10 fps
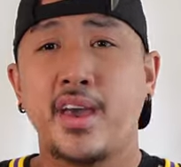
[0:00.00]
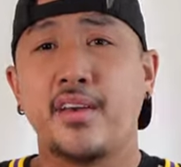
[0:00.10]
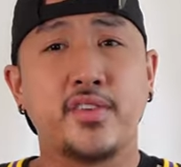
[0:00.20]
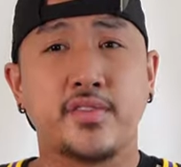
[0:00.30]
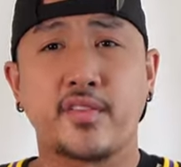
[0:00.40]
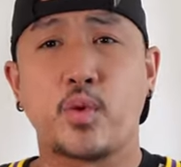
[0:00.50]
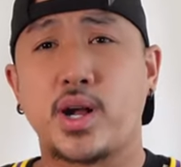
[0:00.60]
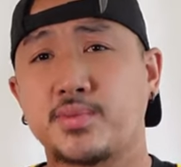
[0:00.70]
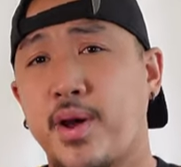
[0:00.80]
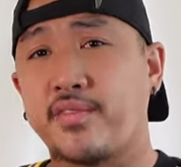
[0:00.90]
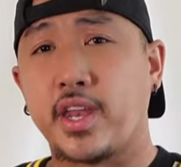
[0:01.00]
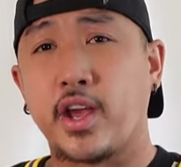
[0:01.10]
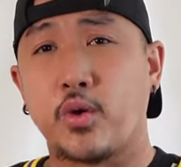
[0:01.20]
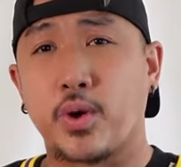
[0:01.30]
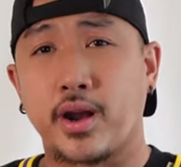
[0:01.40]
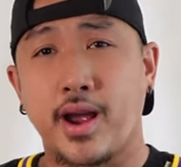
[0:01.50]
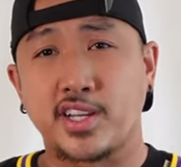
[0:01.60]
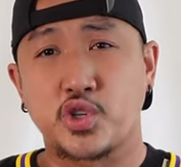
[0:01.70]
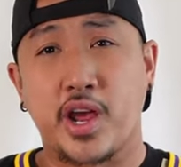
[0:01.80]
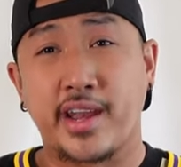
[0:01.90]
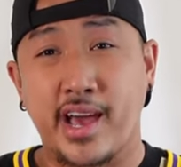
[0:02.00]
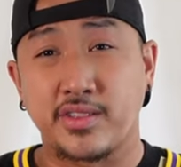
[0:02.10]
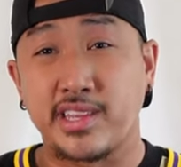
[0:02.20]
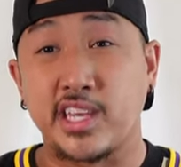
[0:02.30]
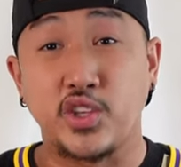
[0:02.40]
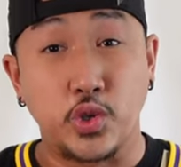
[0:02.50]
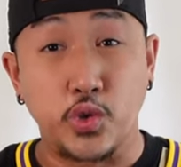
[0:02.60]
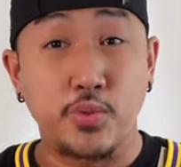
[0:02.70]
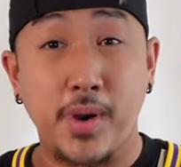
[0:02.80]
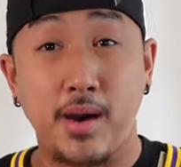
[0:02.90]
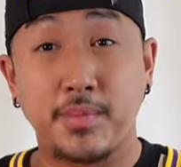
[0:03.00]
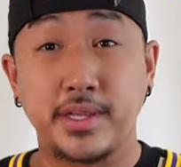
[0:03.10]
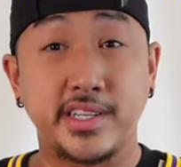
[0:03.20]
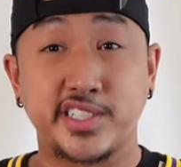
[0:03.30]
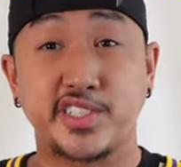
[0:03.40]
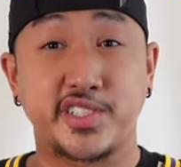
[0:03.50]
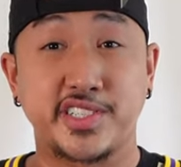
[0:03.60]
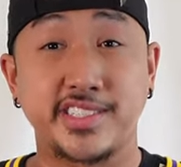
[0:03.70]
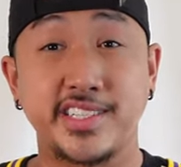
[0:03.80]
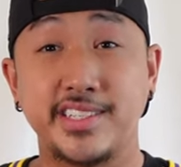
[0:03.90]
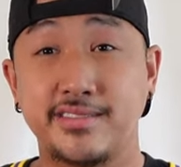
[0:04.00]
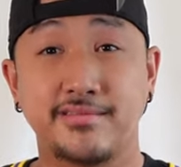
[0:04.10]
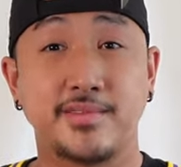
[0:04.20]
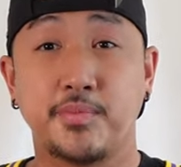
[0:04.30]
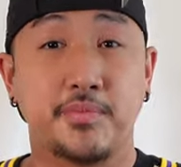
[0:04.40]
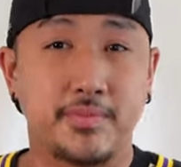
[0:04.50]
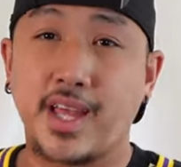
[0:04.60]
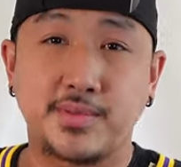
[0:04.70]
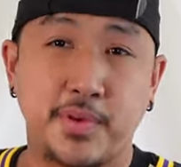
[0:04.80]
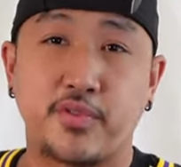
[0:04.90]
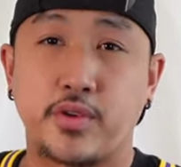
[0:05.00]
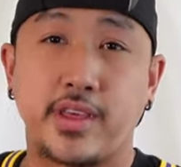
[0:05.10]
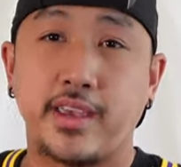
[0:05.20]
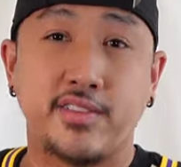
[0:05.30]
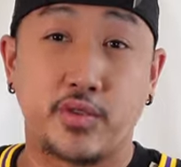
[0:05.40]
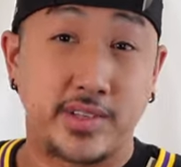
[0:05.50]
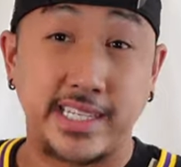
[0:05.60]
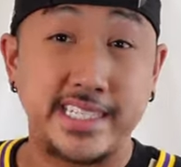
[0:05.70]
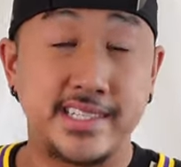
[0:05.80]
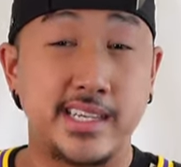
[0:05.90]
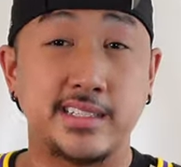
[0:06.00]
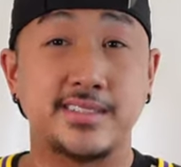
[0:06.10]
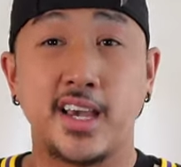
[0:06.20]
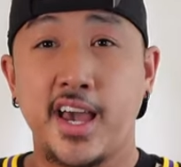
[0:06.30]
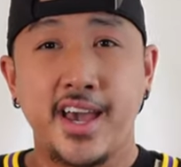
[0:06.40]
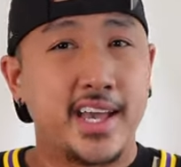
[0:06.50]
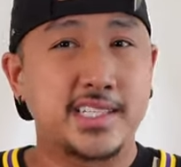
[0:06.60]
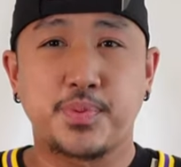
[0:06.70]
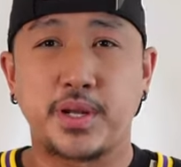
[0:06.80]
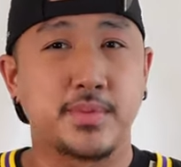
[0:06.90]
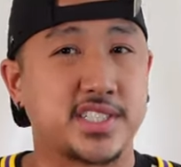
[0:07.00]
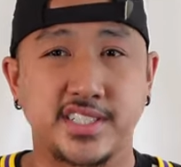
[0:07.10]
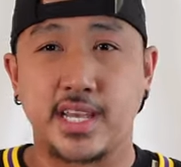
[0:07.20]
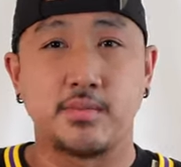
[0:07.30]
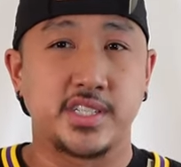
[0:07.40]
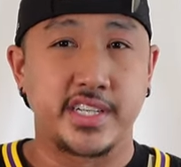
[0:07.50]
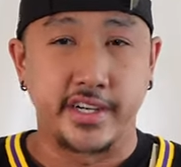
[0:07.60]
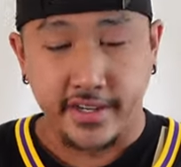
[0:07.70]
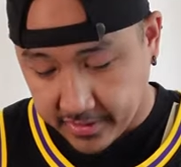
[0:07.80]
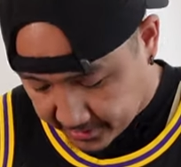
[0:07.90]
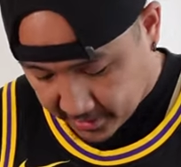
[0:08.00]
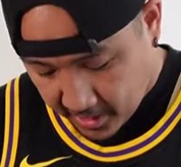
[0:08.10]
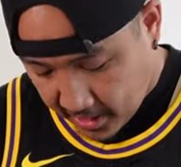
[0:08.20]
If you've ever watched my video where I tried out the Youth Mamba Edition jersey, that's before they even released these, it's pretty much the same materials.